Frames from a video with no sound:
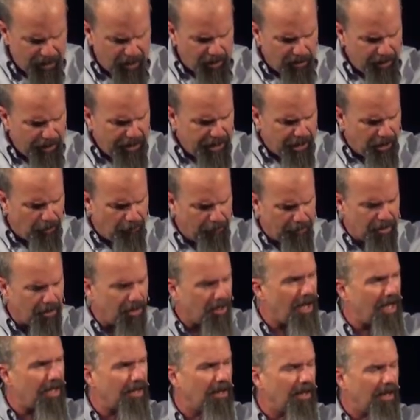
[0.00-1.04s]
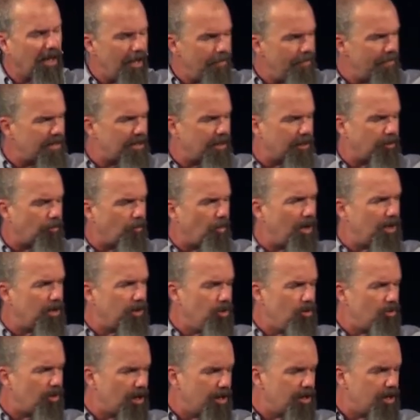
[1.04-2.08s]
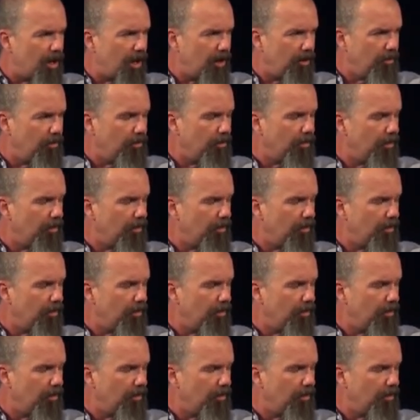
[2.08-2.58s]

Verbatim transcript: on Him, and they're not limited to what you can do.